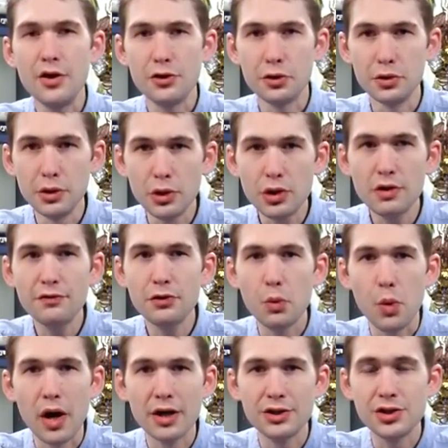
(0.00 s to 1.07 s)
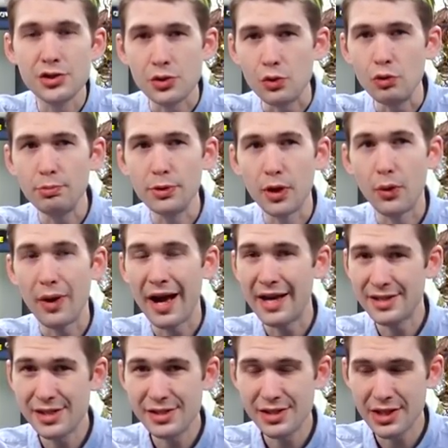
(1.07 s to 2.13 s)
The look of the watch is Hublot,
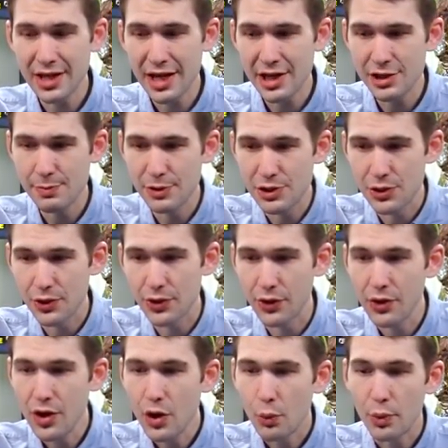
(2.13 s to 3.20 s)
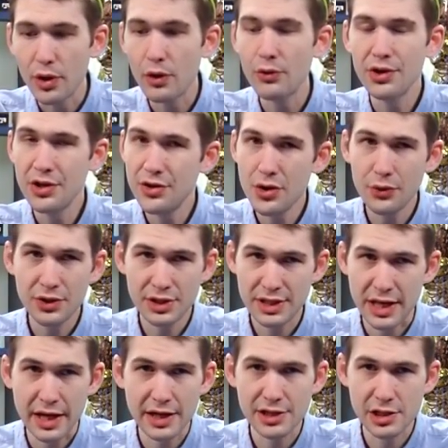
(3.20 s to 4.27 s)
as is the case material. We already know that
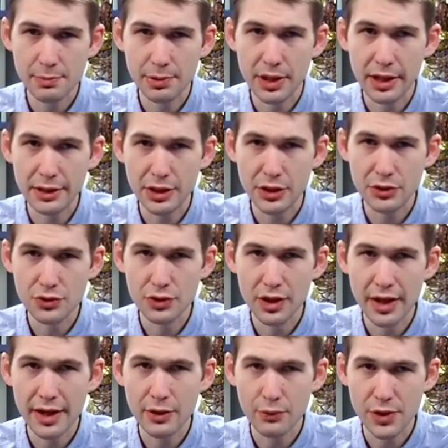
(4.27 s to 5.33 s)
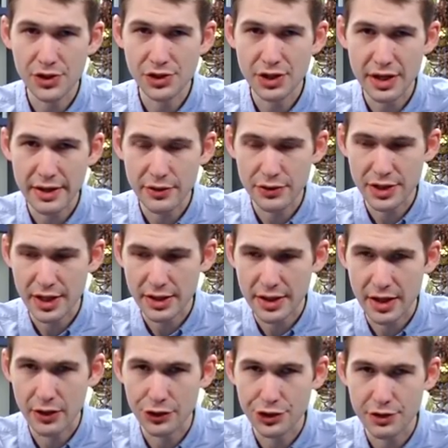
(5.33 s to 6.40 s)
Tag supplied the underlying resonator
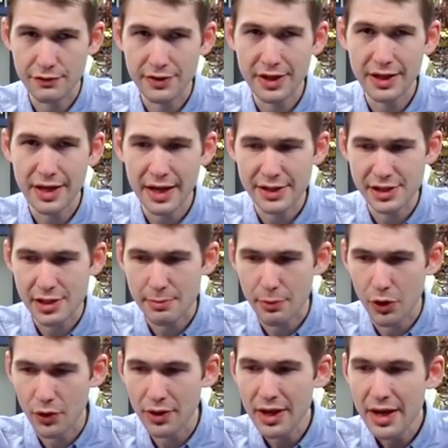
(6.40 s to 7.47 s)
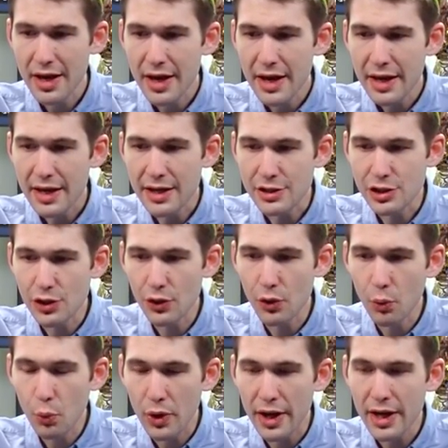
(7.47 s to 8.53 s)
technology via Guy Sémon. Is there a
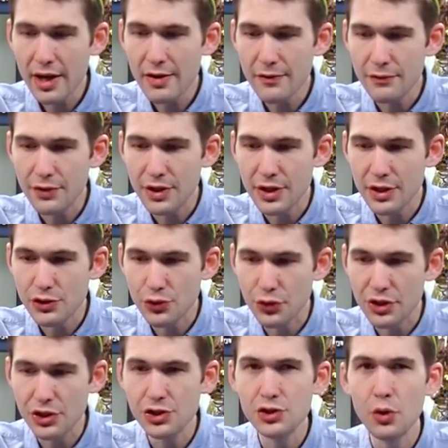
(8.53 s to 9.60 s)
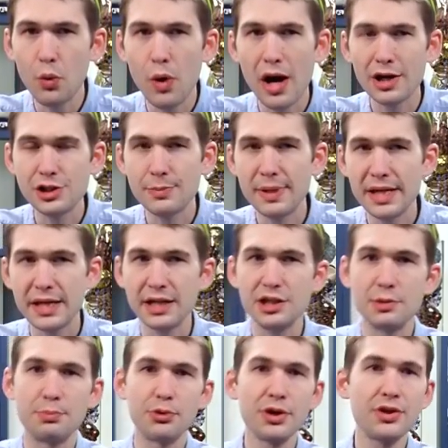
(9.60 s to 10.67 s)
way via traditional watchmaking
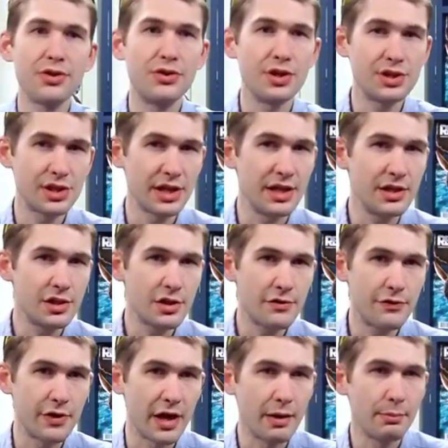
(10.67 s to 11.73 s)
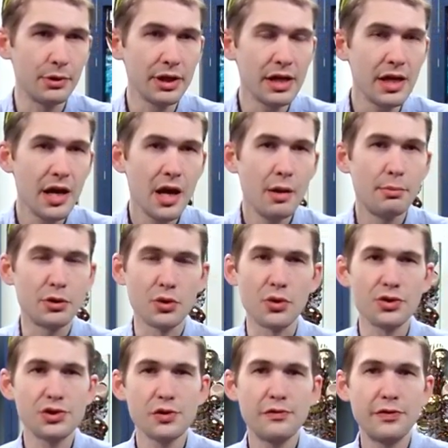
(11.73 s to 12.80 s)
to bring this into the family, but
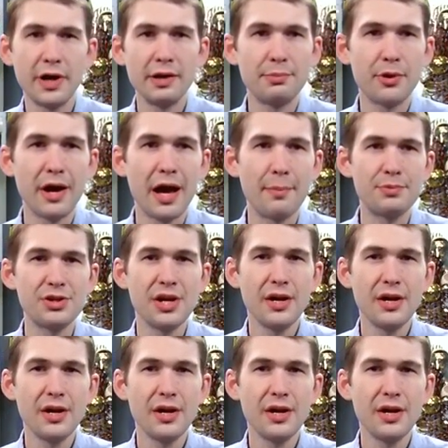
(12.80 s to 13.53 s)
also find perhaps